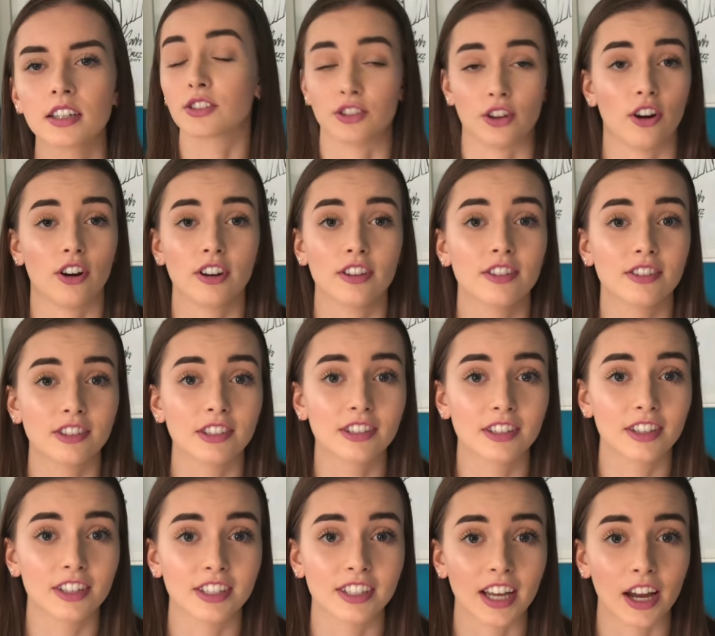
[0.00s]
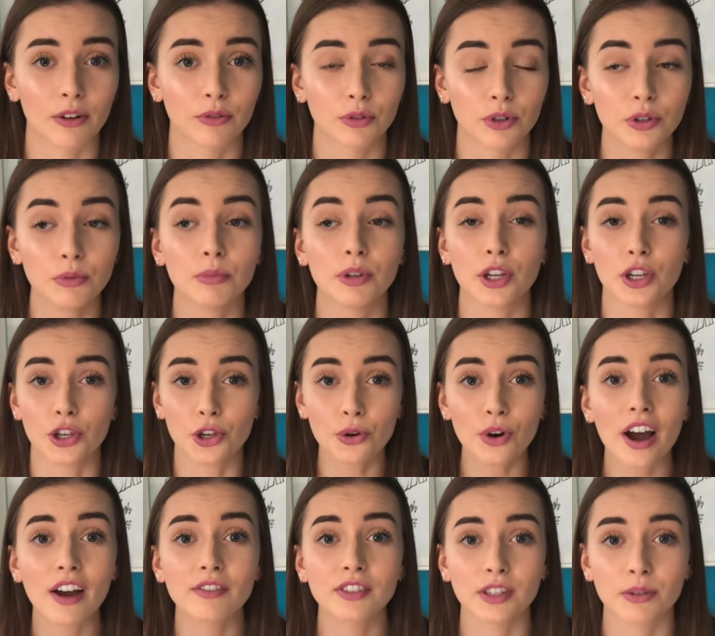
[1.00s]
sorry this is gonna sound rude, but you
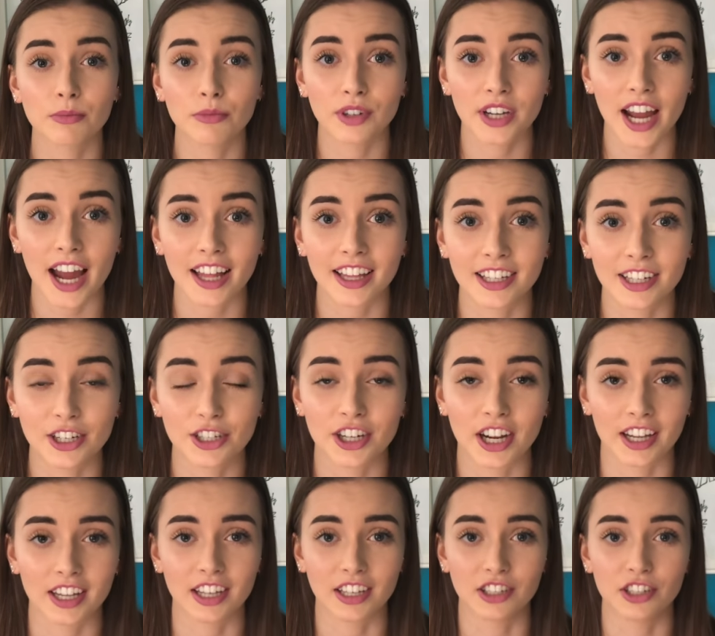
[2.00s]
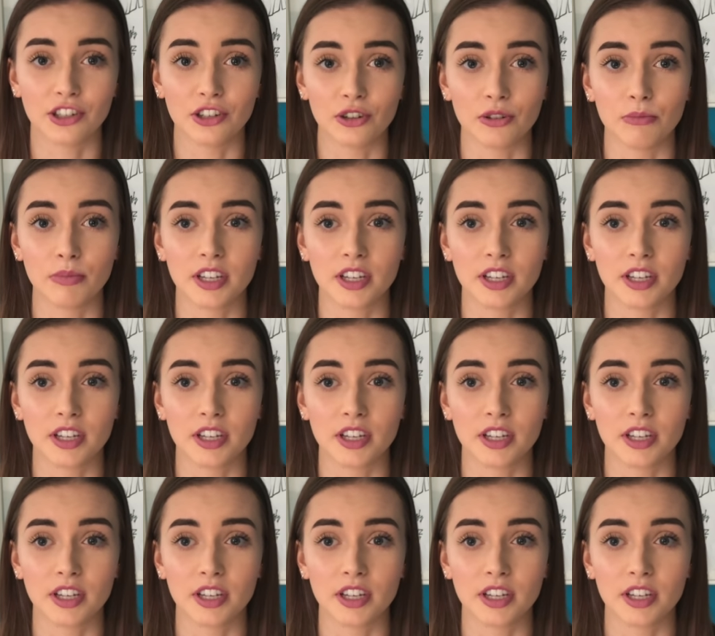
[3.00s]
have some reality checking to do,